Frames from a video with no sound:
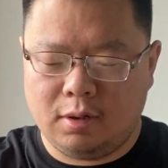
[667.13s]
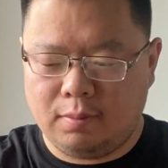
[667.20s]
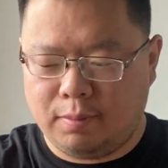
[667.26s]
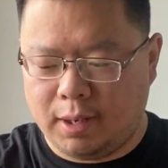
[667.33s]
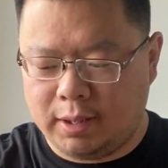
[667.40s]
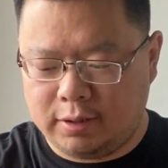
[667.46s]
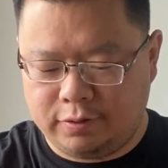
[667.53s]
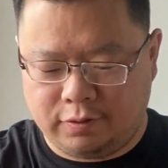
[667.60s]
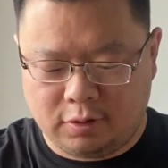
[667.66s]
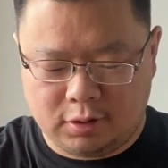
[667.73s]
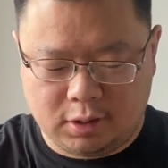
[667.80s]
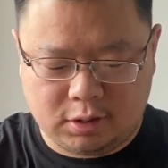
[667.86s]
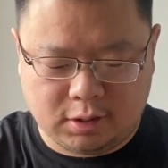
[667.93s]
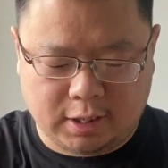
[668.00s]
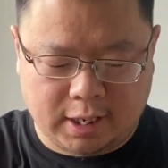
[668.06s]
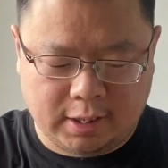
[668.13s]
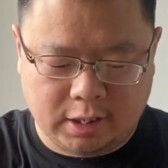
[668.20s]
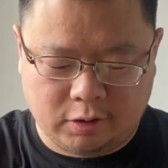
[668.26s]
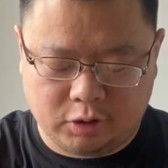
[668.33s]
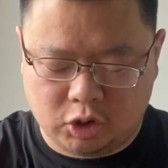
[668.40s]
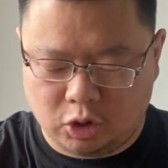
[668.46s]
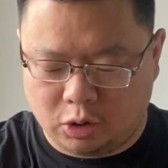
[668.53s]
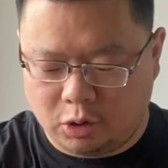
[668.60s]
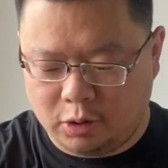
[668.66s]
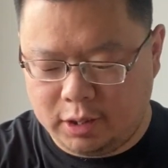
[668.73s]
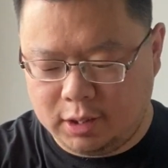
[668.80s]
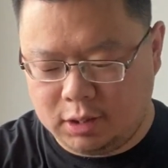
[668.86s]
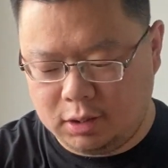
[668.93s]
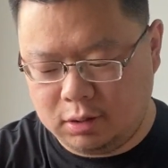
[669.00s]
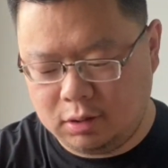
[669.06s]
But for this kind of
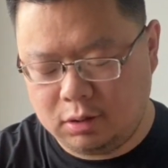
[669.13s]
toy,